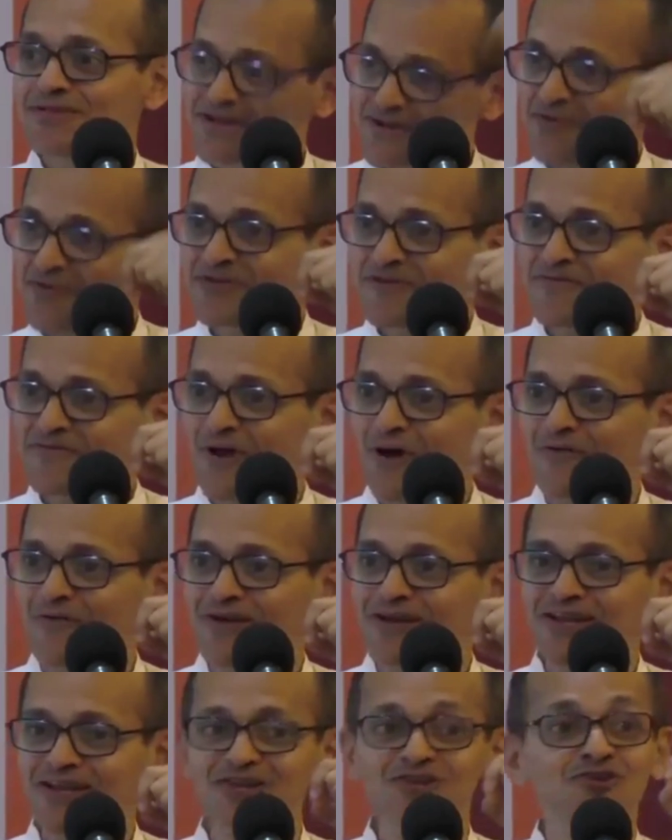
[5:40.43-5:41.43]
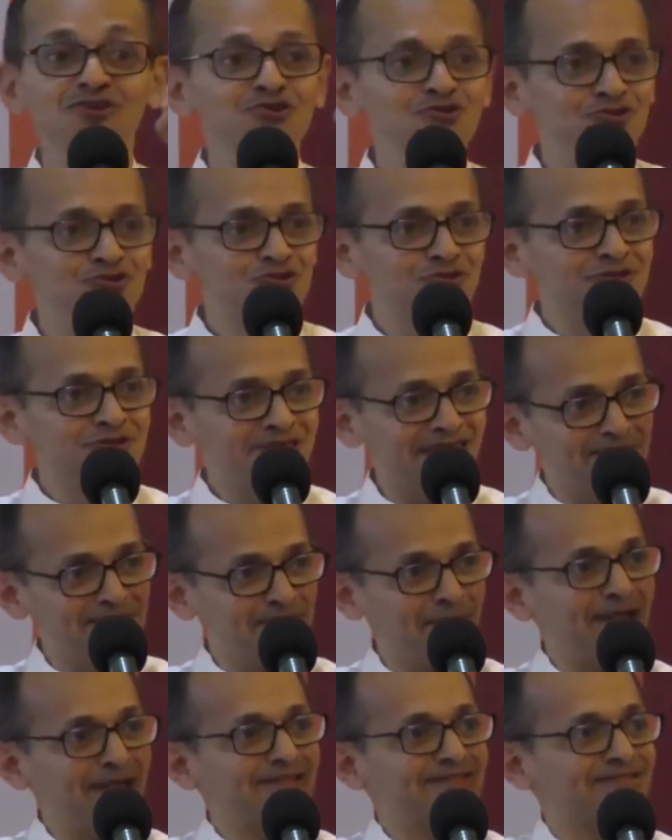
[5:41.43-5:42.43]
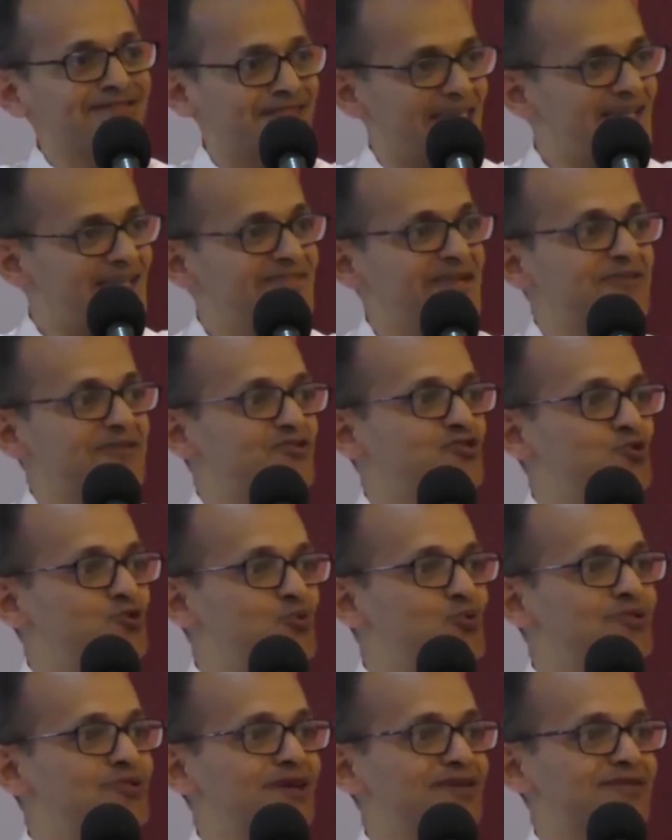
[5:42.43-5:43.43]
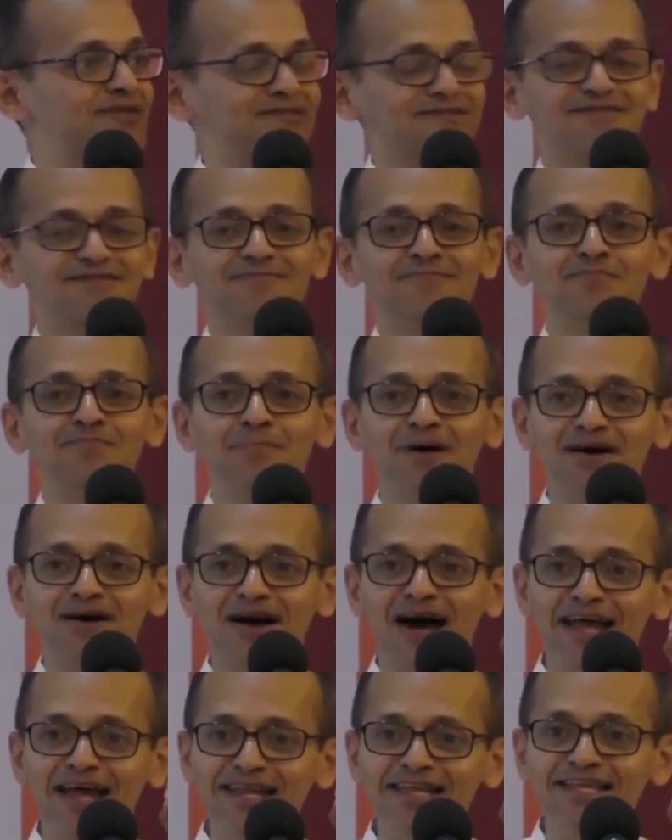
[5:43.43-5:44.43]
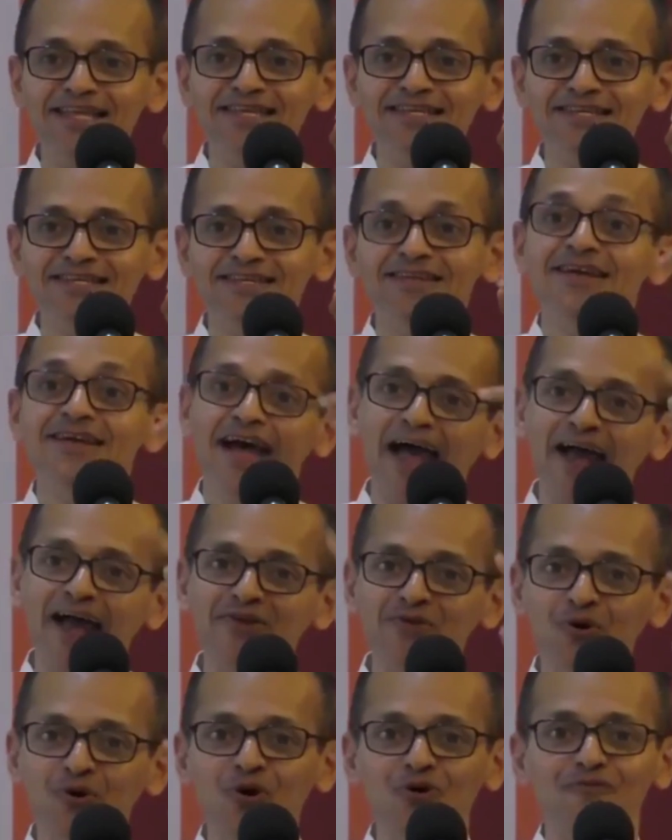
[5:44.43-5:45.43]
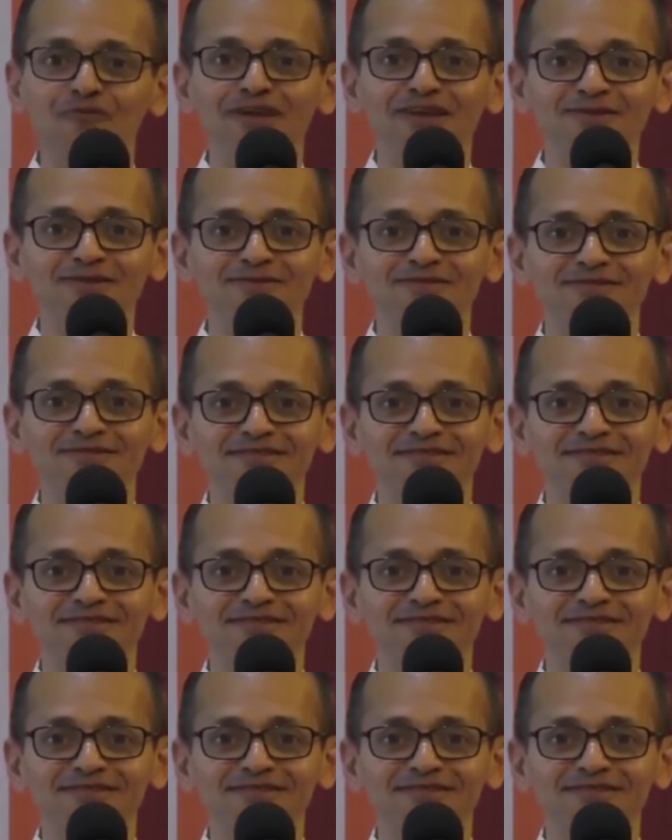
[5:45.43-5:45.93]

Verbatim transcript: sit on the flower, take, pluck, take that, choose that uh, honey and go away.